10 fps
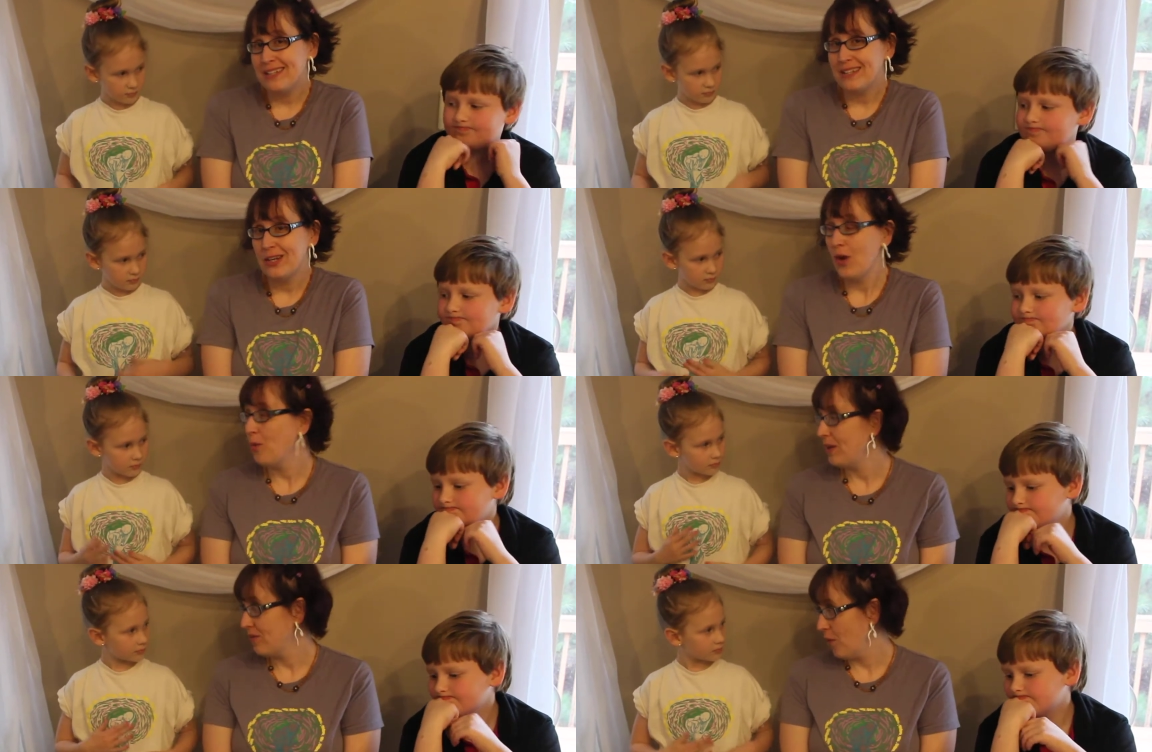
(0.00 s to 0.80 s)
Speaker 1: didn't know
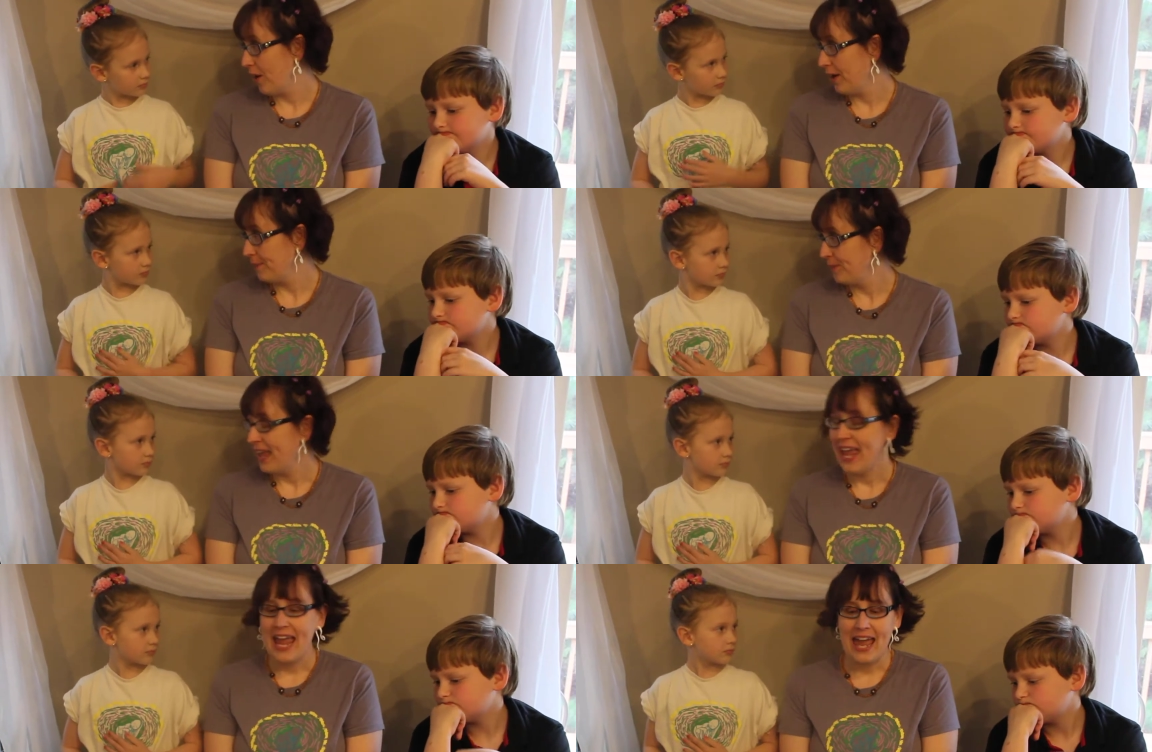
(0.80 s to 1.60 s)
before.
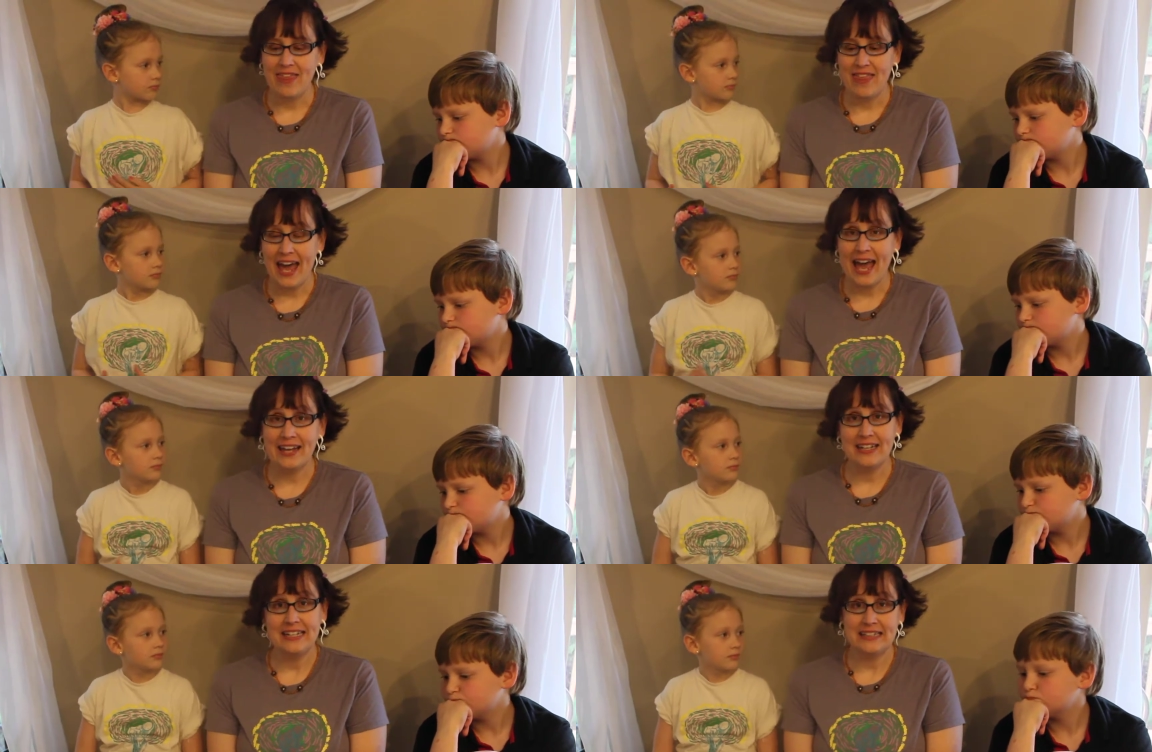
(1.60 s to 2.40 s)
And
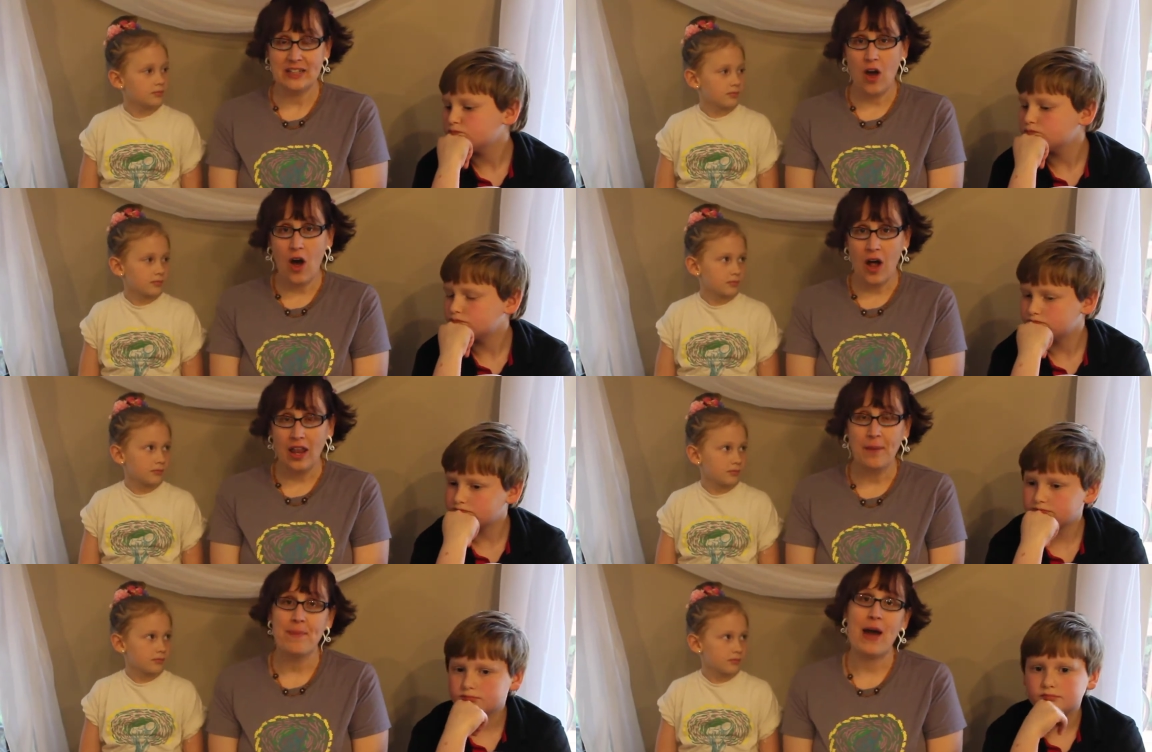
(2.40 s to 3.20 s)
that is
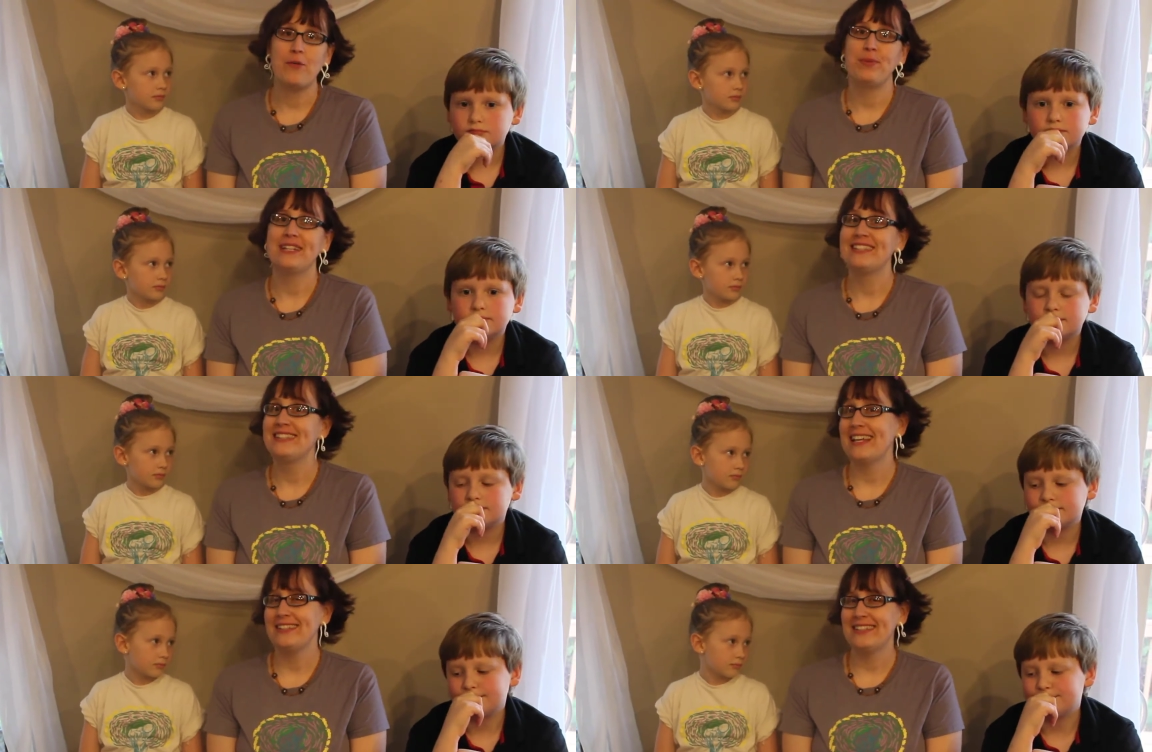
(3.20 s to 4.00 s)
all about
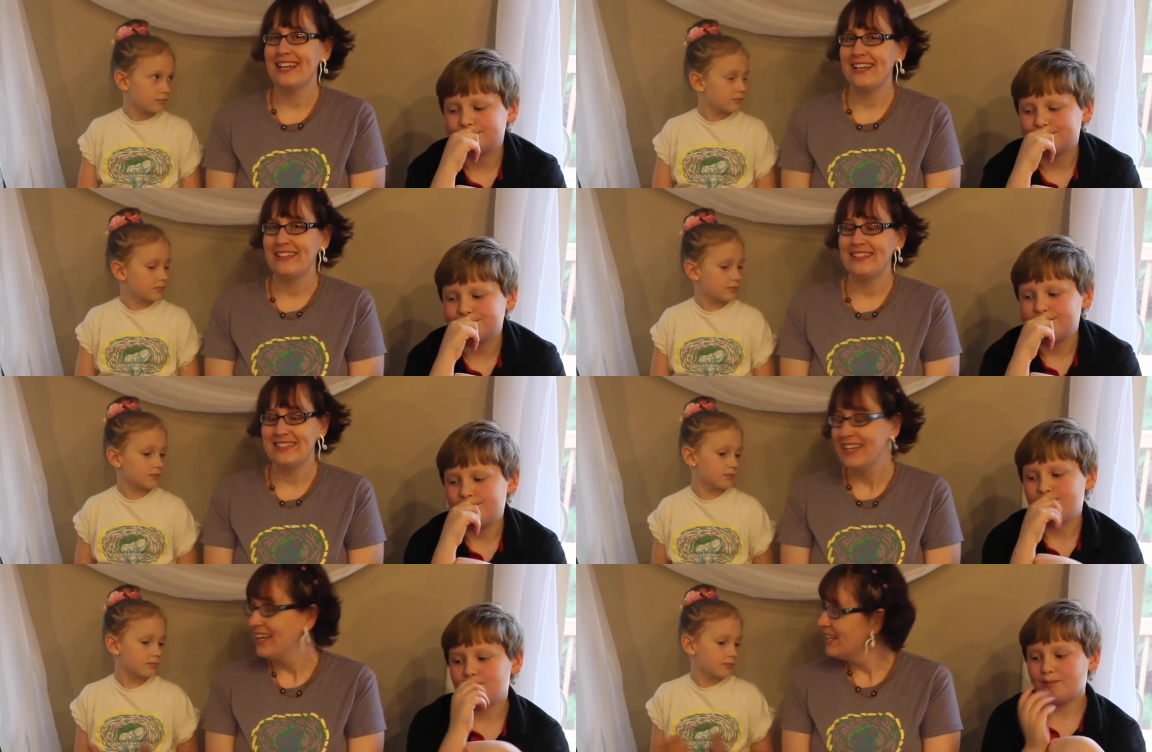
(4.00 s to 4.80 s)

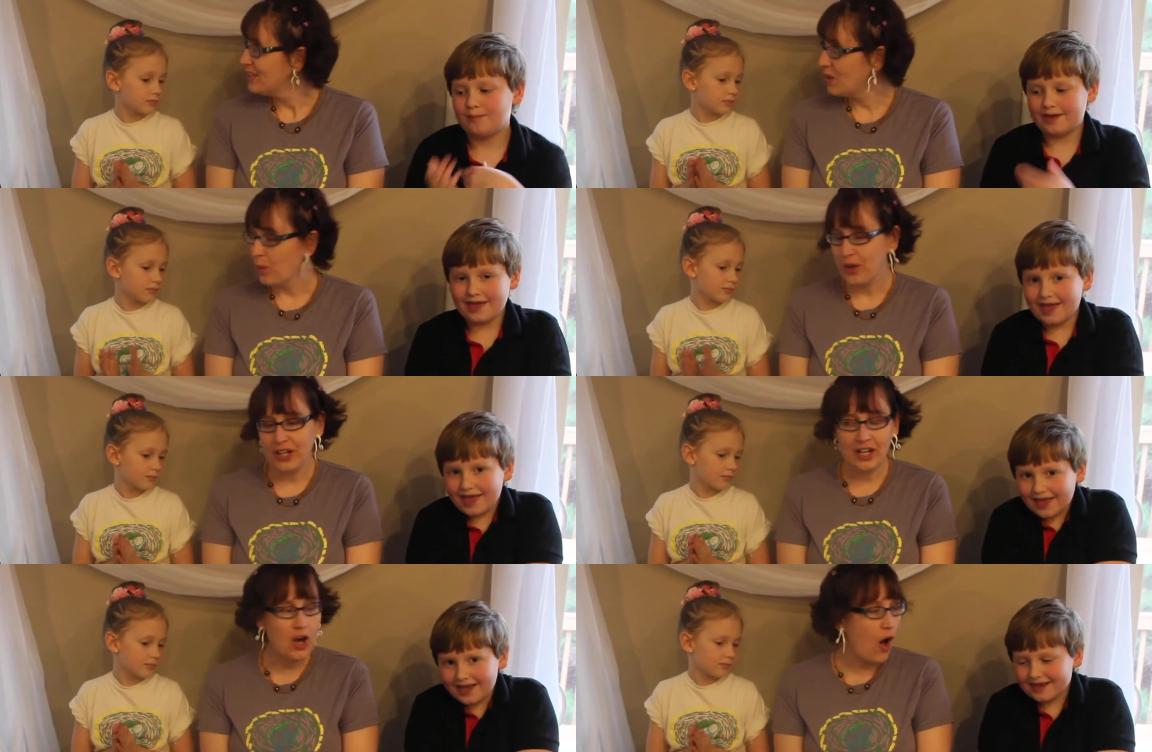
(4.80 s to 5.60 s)
placentas. So we're
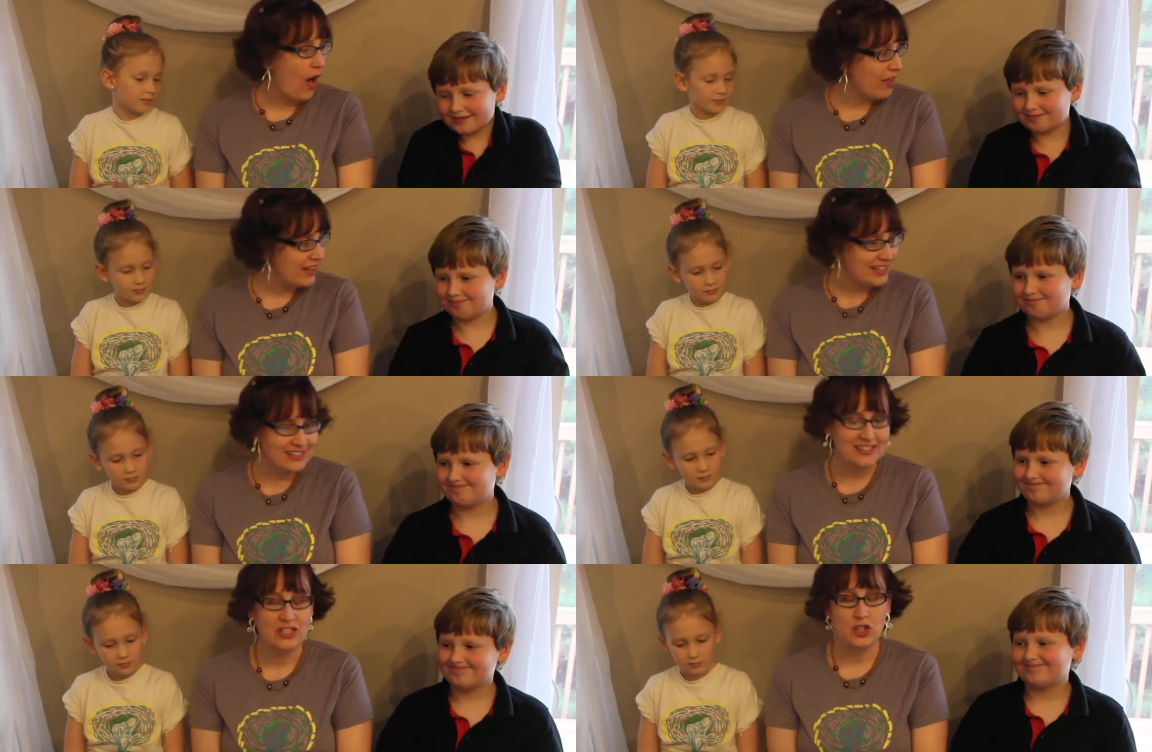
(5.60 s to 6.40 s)
going to call
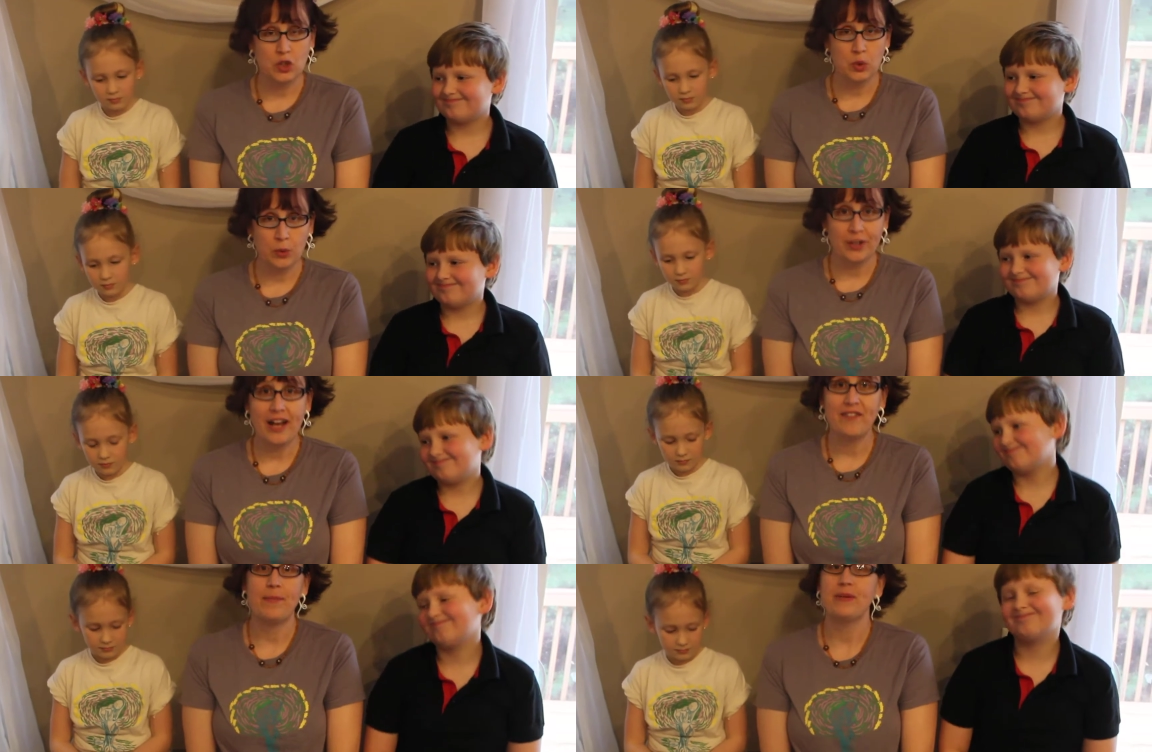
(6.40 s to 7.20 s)
this Tour
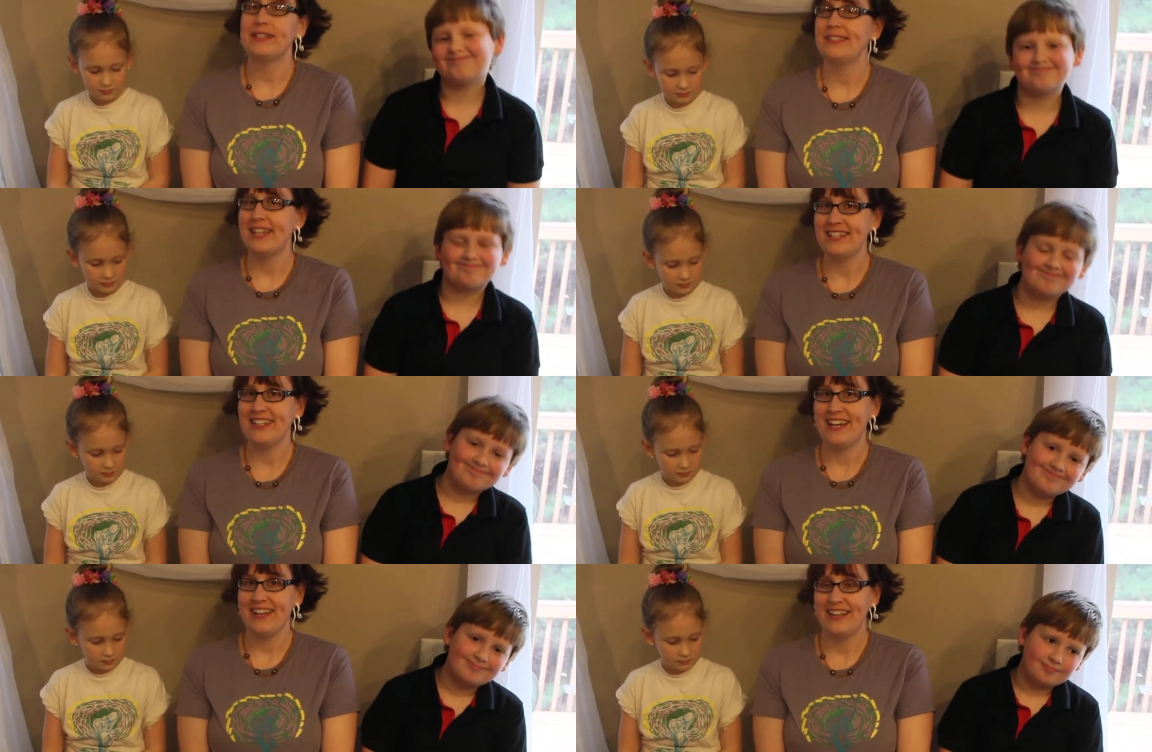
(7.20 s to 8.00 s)
of a Placenta.